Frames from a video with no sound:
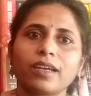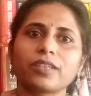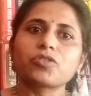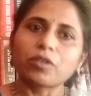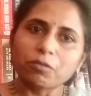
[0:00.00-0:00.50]

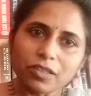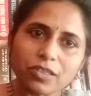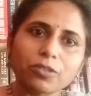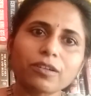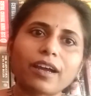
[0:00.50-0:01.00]
It is
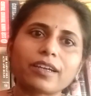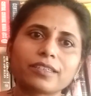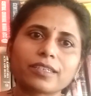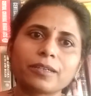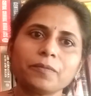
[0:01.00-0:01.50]
always a good
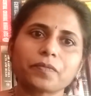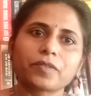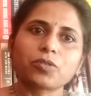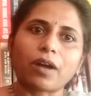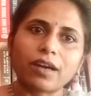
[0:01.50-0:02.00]
idea
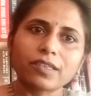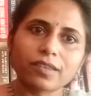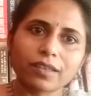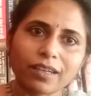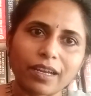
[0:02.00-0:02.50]
to
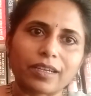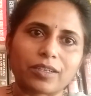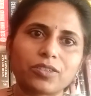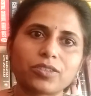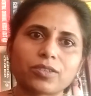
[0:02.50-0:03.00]
ask the
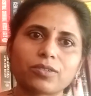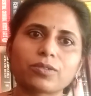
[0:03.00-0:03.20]
client